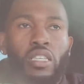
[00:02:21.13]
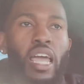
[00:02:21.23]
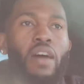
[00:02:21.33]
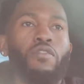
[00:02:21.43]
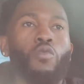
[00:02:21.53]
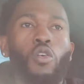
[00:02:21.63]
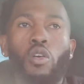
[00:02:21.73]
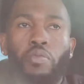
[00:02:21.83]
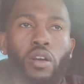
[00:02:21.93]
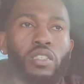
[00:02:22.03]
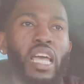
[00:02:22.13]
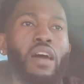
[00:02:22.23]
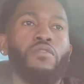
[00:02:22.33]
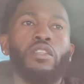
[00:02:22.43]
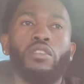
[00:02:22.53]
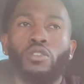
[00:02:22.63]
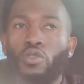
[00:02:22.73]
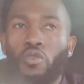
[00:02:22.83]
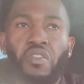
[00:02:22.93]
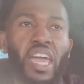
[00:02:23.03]
they have the role players, they have the
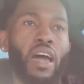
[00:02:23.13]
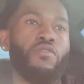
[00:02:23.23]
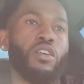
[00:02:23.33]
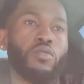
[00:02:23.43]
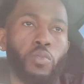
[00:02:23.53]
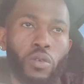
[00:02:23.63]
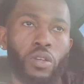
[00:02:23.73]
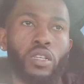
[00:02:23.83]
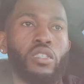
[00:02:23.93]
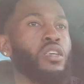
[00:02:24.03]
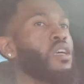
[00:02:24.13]
youth, they have the experience.